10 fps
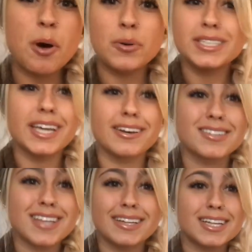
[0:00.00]
done is
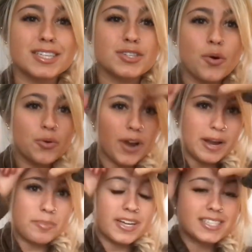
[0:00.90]
ponytails, and that's
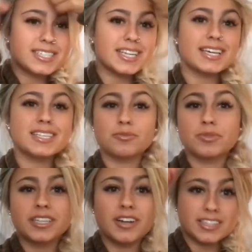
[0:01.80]
so great because it
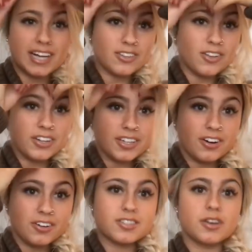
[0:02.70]
takes really not that
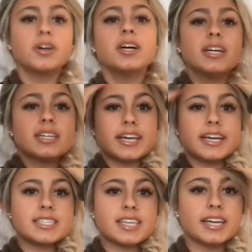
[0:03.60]
long at all. So
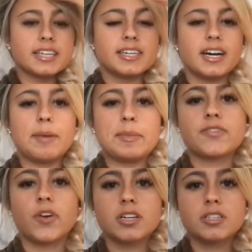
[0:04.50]
like I said,
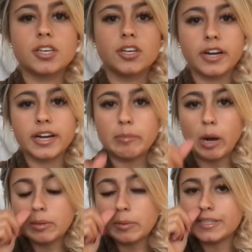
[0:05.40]
as far as
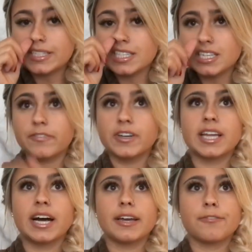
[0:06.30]
securing bobby pins and
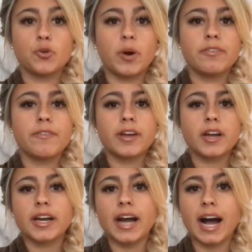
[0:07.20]
stuff like that, if you have
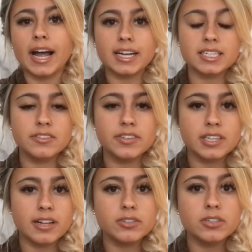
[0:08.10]
a very high
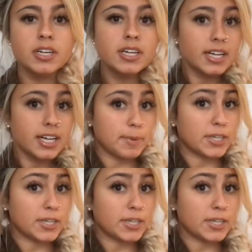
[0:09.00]
activity level,